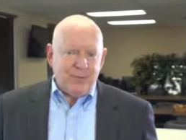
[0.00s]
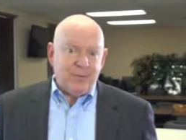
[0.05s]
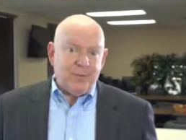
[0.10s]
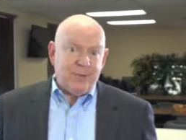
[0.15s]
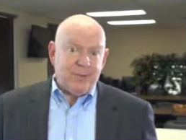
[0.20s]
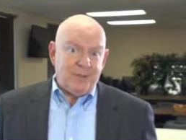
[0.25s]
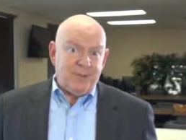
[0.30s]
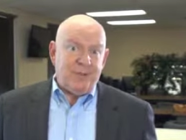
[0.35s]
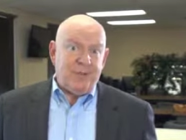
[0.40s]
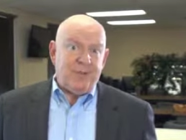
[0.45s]

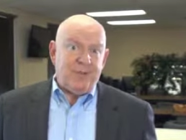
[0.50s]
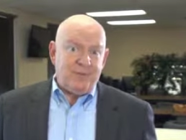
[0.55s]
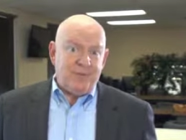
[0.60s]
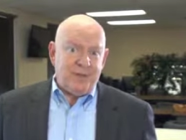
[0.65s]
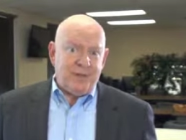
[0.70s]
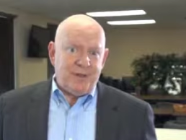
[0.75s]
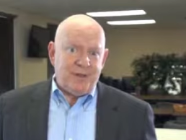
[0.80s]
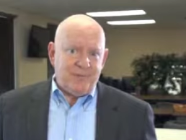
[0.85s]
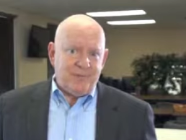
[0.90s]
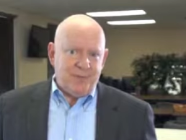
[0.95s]
Well, good luck
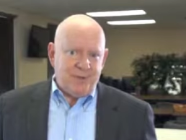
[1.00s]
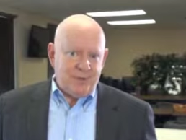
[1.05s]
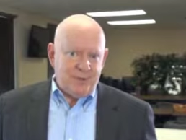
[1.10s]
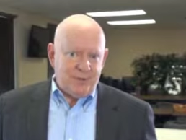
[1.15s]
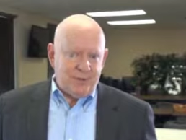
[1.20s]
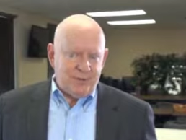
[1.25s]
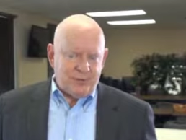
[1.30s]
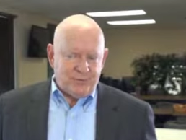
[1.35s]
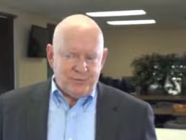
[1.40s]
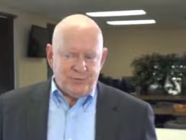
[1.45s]
finding one of
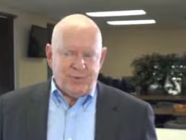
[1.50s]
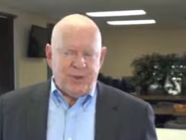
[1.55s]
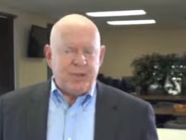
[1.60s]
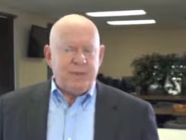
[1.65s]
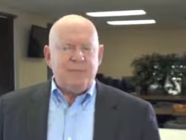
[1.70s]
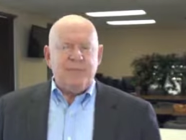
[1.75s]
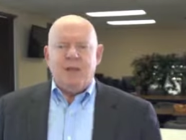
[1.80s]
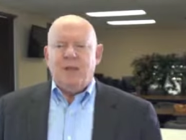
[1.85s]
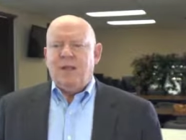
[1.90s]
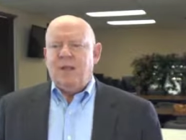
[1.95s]
those, right?